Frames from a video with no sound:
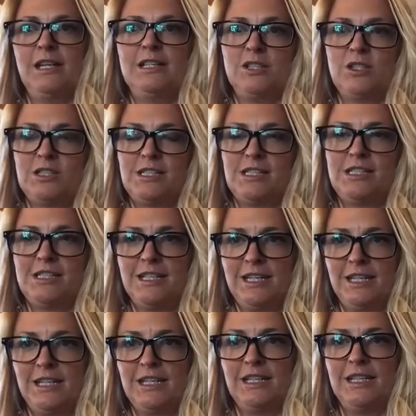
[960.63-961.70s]
And just
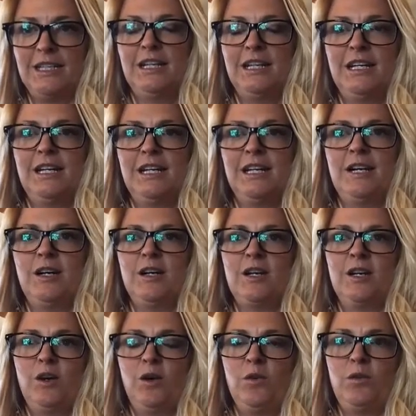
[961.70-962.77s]
seeing
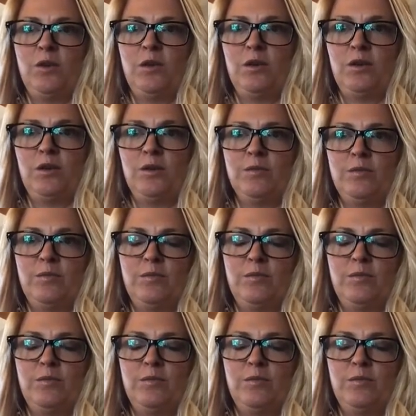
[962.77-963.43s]
without,